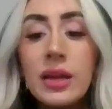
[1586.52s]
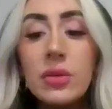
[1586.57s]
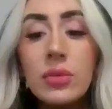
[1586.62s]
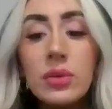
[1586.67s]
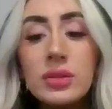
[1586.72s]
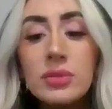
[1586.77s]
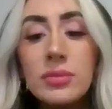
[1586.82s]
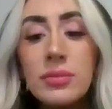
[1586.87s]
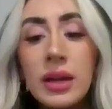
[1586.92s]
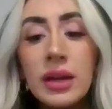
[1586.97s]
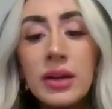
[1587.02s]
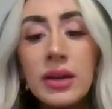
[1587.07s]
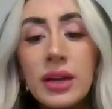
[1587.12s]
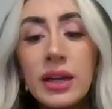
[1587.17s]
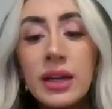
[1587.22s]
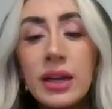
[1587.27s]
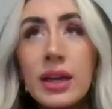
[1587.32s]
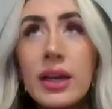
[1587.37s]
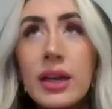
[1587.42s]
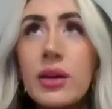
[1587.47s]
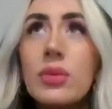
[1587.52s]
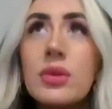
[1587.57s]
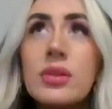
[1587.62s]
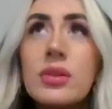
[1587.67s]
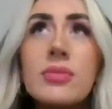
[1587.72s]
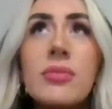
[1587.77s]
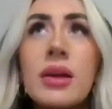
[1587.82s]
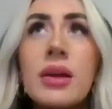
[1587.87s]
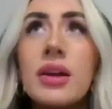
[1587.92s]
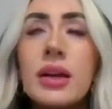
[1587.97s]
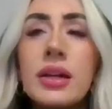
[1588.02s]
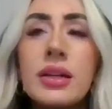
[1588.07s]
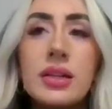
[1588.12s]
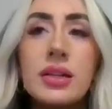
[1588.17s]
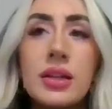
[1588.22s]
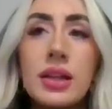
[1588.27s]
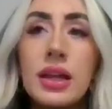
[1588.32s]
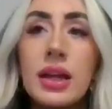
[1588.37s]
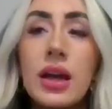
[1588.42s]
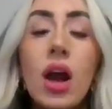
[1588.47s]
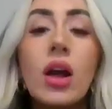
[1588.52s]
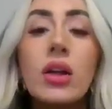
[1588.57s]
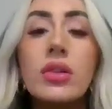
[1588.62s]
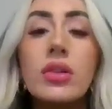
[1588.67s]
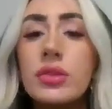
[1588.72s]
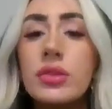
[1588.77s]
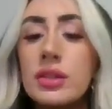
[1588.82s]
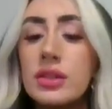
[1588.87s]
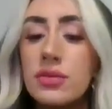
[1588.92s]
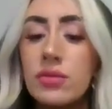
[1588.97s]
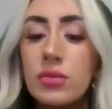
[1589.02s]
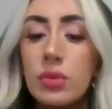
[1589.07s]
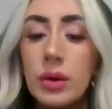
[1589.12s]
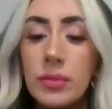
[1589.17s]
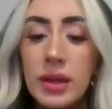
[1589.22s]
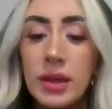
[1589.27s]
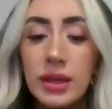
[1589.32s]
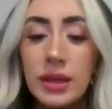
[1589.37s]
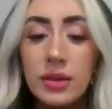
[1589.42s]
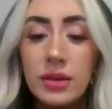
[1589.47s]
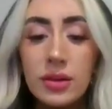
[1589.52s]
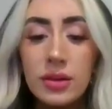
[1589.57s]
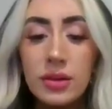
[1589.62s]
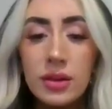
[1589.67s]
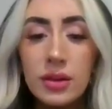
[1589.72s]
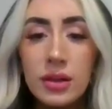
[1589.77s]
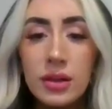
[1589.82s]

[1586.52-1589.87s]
he was married to like hundreds of women.